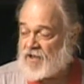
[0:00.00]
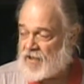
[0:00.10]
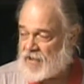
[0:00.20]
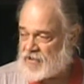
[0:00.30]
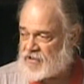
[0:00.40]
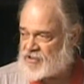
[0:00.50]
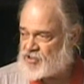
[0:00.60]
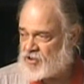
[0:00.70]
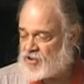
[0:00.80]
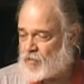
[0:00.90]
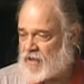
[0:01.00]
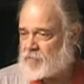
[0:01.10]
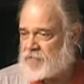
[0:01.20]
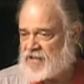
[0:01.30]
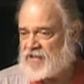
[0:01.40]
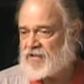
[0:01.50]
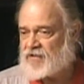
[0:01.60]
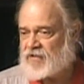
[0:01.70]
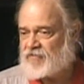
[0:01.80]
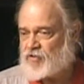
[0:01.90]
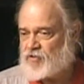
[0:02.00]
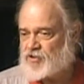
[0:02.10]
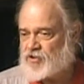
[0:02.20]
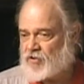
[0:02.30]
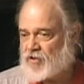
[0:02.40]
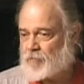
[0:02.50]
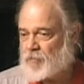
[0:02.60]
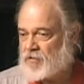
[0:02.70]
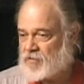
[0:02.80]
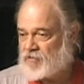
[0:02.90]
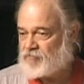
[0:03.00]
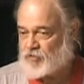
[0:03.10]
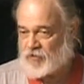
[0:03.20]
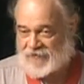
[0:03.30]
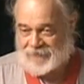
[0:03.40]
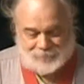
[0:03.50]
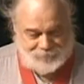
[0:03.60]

it's on the Wikipedia if you just look up Foonly.